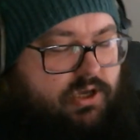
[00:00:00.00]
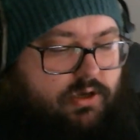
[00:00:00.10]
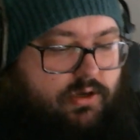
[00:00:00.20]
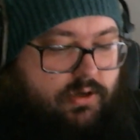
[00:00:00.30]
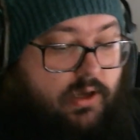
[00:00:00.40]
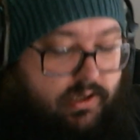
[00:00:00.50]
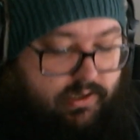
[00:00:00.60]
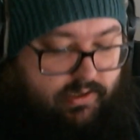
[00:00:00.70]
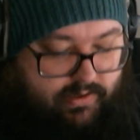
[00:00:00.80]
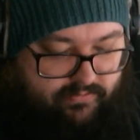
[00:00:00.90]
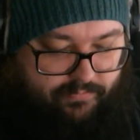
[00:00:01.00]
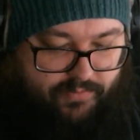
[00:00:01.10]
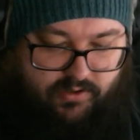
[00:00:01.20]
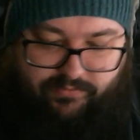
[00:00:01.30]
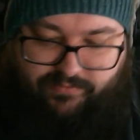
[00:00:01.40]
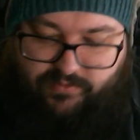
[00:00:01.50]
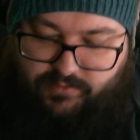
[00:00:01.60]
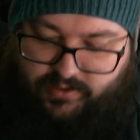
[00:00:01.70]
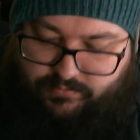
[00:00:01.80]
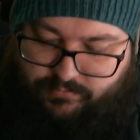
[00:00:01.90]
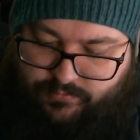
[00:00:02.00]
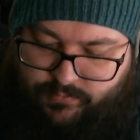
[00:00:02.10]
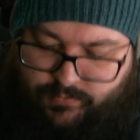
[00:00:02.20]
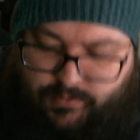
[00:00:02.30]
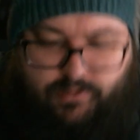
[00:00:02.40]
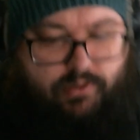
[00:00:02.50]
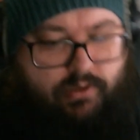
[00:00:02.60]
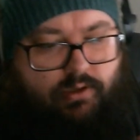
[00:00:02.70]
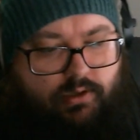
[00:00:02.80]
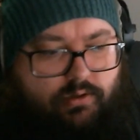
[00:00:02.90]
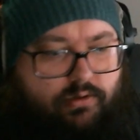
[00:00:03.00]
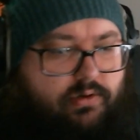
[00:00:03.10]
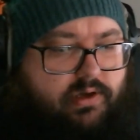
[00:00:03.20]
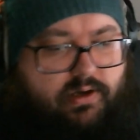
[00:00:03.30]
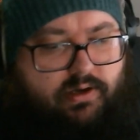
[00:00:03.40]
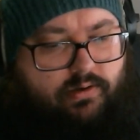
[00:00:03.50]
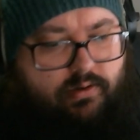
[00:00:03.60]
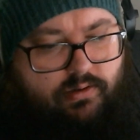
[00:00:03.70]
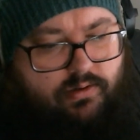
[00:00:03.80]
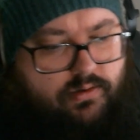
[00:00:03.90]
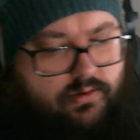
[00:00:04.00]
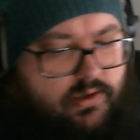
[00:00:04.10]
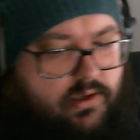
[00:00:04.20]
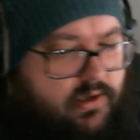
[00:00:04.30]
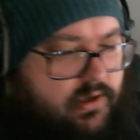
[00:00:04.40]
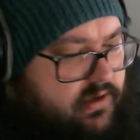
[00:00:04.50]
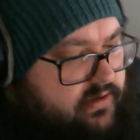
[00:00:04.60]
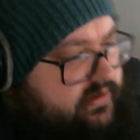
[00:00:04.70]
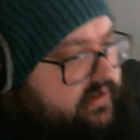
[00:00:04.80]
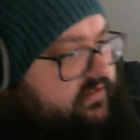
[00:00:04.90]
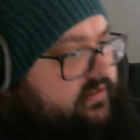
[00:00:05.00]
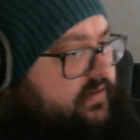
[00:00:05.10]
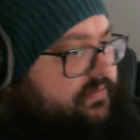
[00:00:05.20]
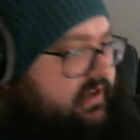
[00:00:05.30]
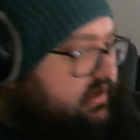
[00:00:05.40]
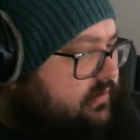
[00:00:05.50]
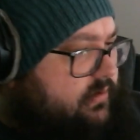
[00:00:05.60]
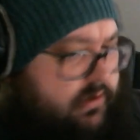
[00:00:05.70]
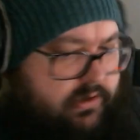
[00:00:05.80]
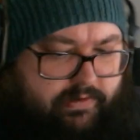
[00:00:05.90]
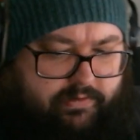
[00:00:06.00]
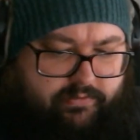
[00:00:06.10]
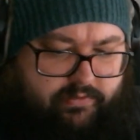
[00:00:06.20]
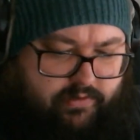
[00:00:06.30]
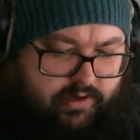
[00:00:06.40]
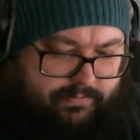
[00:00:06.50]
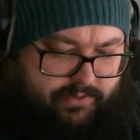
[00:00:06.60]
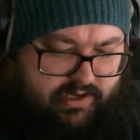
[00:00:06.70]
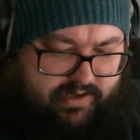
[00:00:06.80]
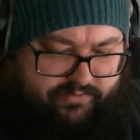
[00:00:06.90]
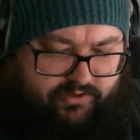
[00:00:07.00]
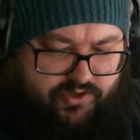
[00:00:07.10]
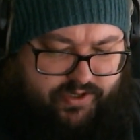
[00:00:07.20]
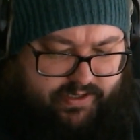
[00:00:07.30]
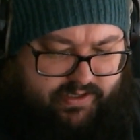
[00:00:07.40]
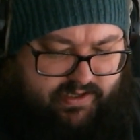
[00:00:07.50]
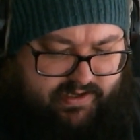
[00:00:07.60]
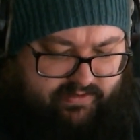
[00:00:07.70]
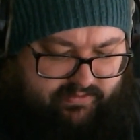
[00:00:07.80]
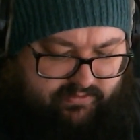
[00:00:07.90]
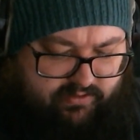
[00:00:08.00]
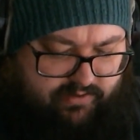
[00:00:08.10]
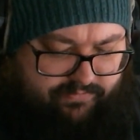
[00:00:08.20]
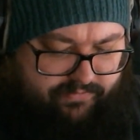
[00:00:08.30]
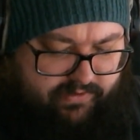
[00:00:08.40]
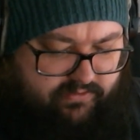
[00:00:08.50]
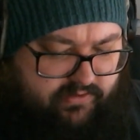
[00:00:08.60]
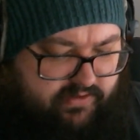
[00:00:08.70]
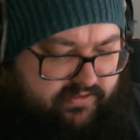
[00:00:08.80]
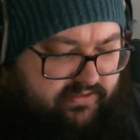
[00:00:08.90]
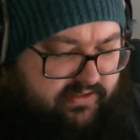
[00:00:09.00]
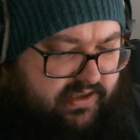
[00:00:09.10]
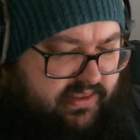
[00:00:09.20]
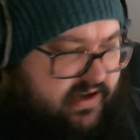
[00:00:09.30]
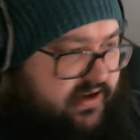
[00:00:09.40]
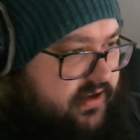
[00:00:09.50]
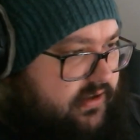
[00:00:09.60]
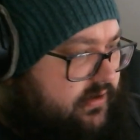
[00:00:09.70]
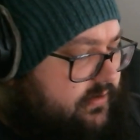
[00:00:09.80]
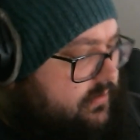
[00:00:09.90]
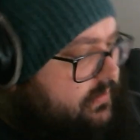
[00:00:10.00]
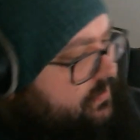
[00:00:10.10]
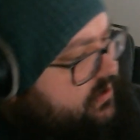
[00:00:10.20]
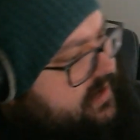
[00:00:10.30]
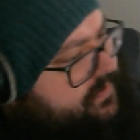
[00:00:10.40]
yeah, it's probably foamed up. Okay, so that's something. So I'm gonna have to try and guess if it's gonna stay that color. Let me pull